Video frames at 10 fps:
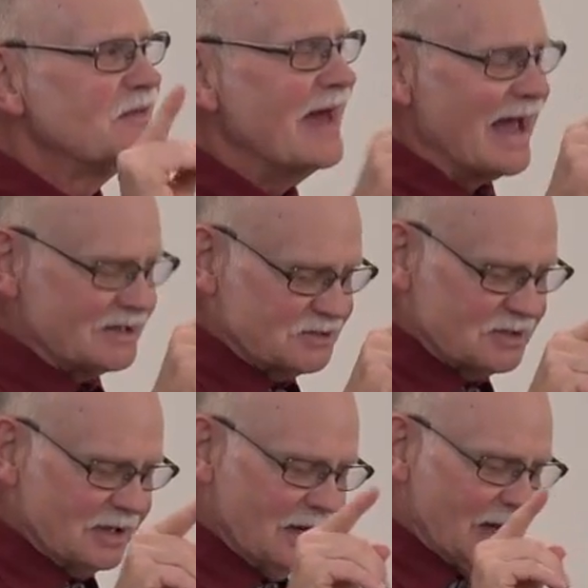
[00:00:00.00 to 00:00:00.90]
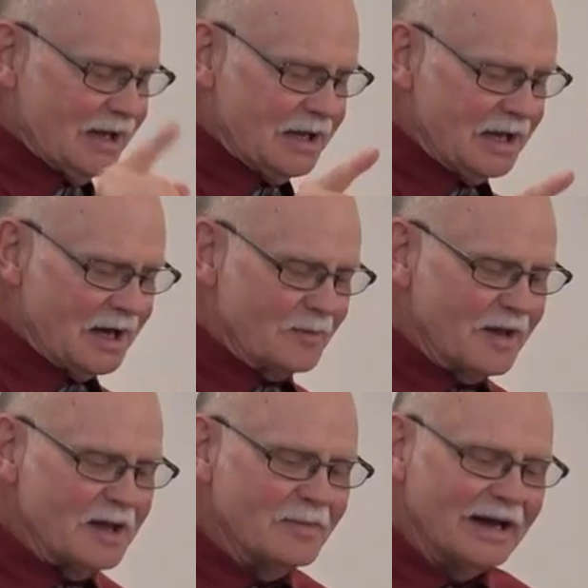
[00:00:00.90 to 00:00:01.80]
That's him.
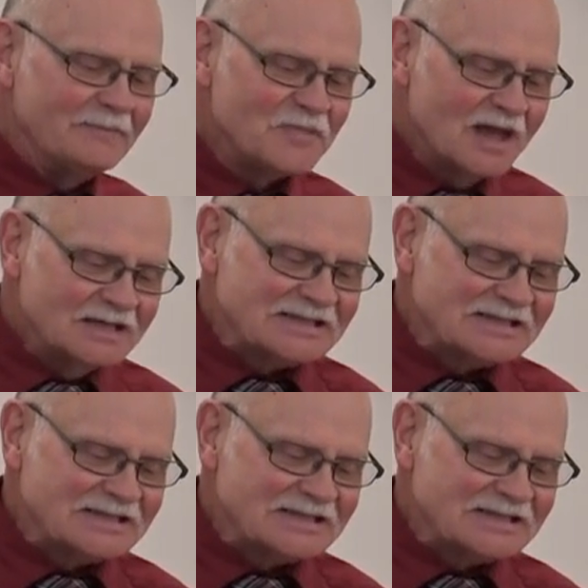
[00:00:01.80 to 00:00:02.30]
Amen.